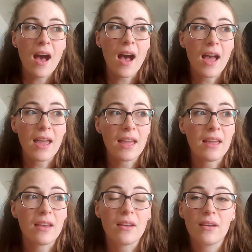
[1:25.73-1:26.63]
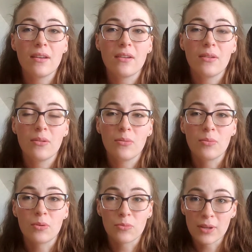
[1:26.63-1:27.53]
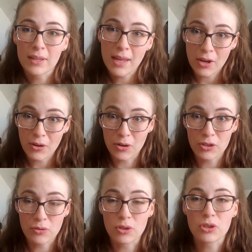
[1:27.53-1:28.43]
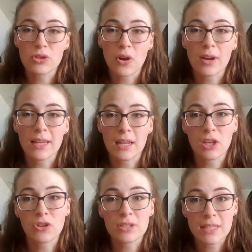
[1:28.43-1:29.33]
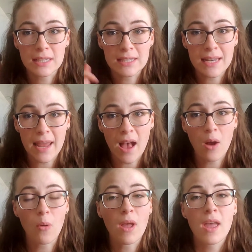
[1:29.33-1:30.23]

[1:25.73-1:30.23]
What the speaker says: I would really encourage you to start getting your seeds now.